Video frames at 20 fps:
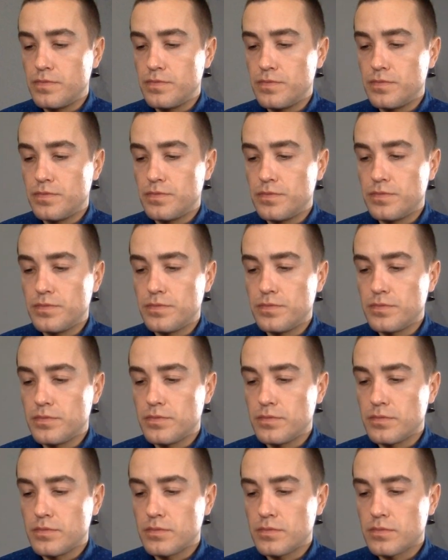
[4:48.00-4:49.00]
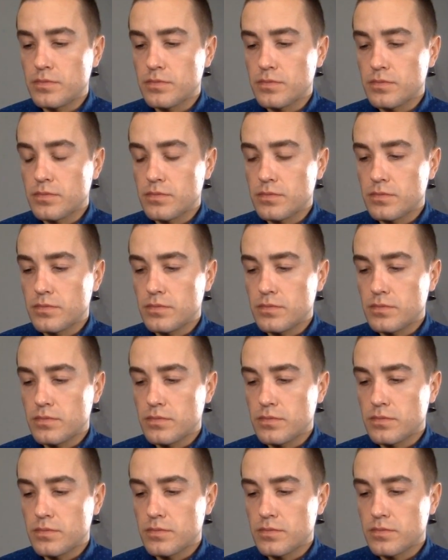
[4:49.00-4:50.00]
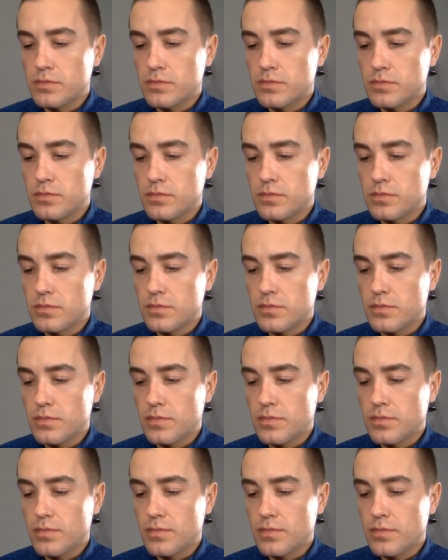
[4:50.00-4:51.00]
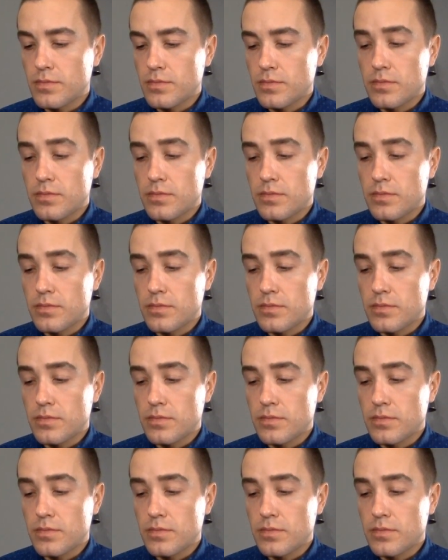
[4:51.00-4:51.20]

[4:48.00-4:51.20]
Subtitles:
Nobody speaks.